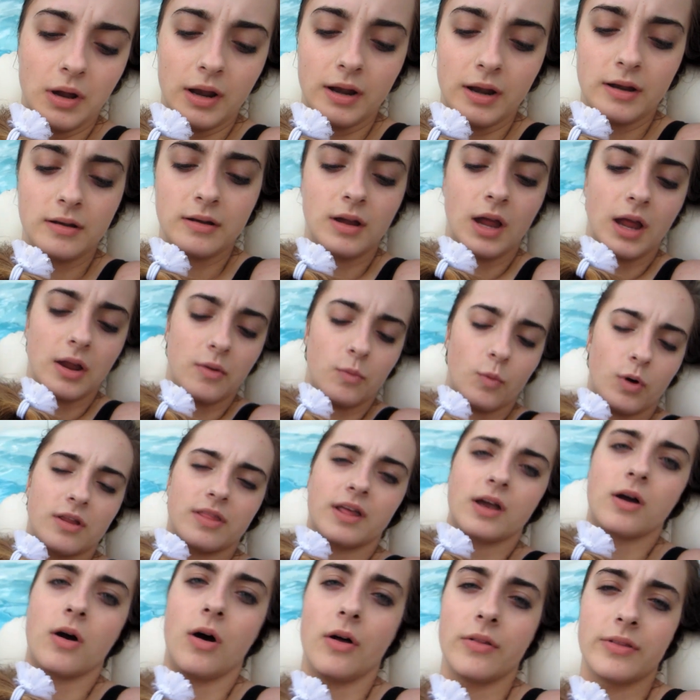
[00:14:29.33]
I, I, what are
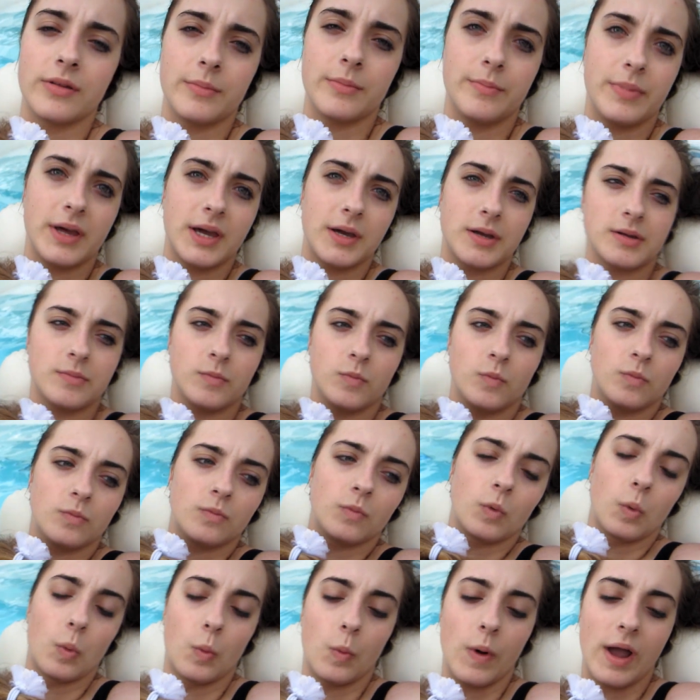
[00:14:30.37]
they called? The big
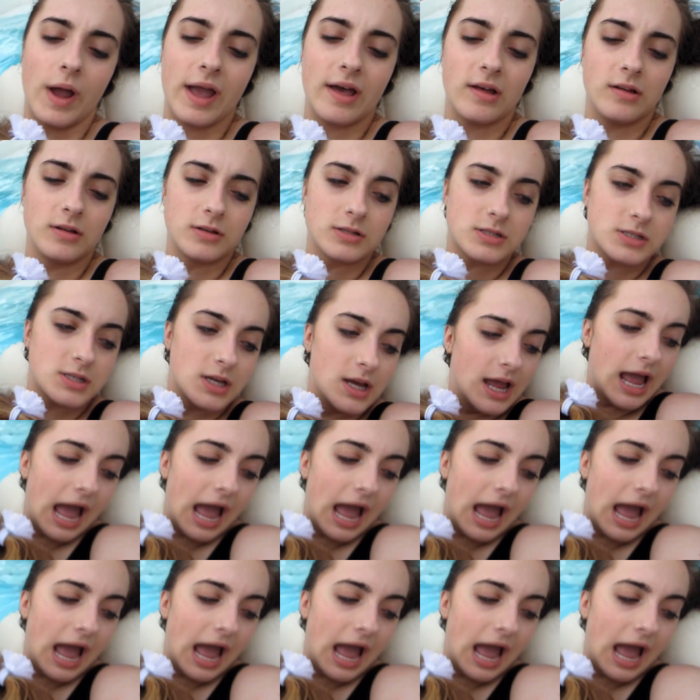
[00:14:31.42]
whales.